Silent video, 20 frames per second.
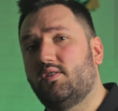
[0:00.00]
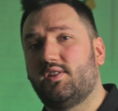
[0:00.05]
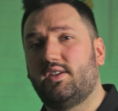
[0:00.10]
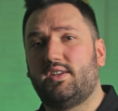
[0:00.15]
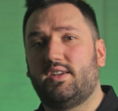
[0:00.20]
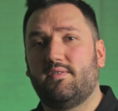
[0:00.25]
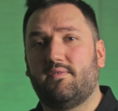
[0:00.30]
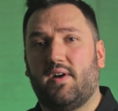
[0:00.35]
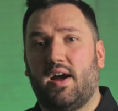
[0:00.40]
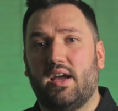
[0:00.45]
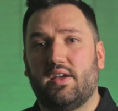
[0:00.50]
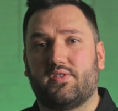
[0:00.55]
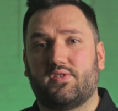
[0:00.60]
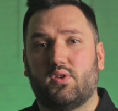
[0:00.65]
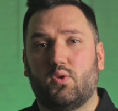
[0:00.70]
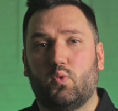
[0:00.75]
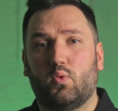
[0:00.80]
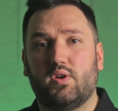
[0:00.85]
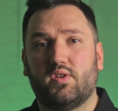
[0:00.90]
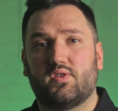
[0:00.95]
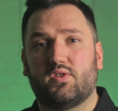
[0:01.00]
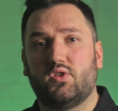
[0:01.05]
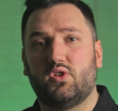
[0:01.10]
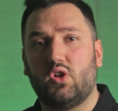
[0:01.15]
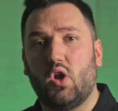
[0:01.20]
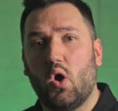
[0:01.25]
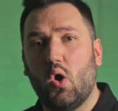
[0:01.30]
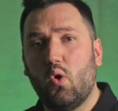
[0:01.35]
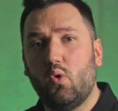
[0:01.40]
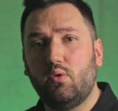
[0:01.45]
on the device with
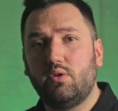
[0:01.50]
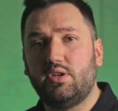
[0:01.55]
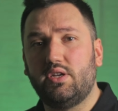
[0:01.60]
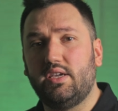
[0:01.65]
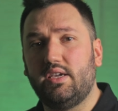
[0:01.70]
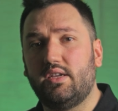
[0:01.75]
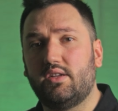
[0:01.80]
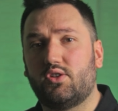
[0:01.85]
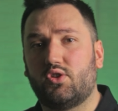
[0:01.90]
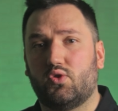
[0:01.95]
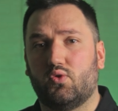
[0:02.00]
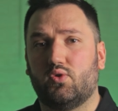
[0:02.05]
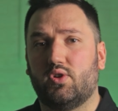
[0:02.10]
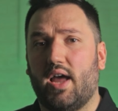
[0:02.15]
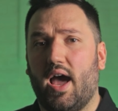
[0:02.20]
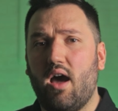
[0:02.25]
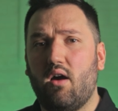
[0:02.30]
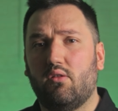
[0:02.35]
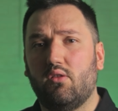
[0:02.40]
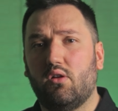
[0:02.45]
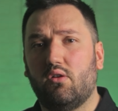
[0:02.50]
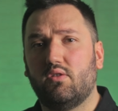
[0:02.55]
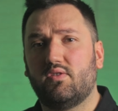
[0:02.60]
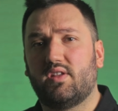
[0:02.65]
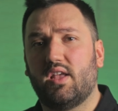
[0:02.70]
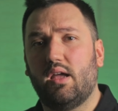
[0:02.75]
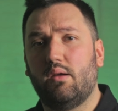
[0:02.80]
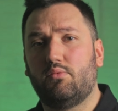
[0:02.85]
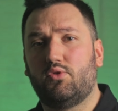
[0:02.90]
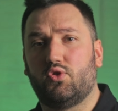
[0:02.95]
no need to
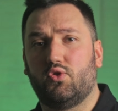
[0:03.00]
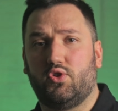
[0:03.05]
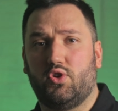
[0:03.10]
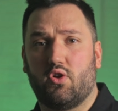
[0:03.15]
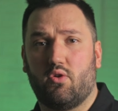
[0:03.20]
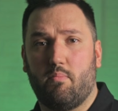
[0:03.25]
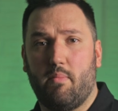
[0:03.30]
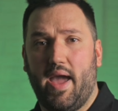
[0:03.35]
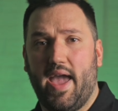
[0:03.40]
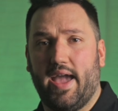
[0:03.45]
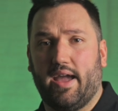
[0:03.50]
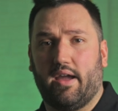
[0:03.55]
download them to your